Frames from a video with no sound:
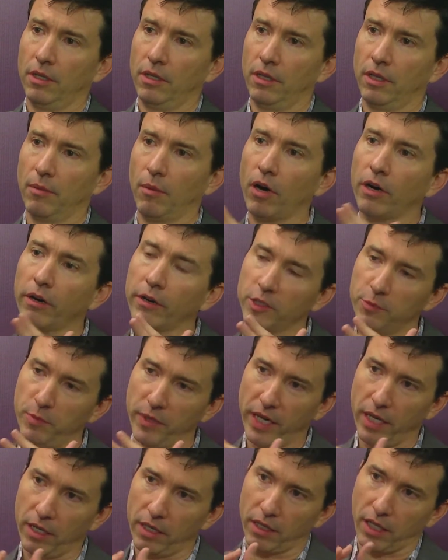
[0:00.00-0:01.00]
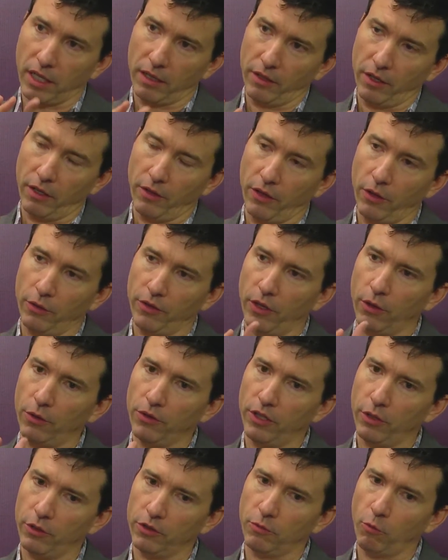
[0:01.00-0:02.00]
The markets begin to,
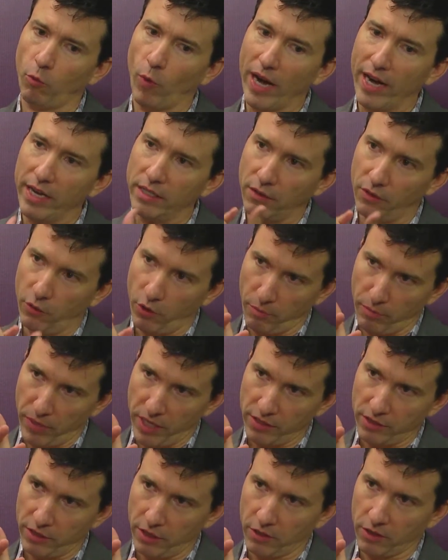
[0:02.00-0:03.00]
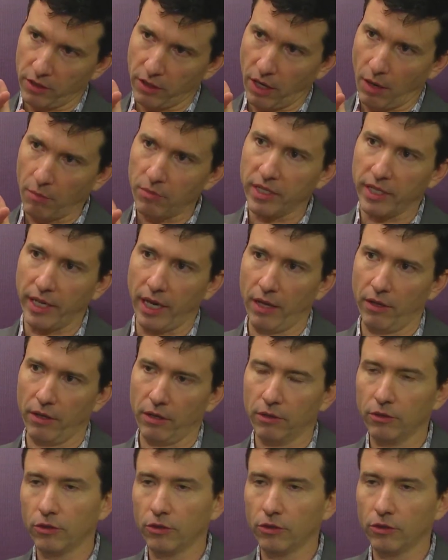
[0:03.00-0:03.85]
those ways of doing business come together.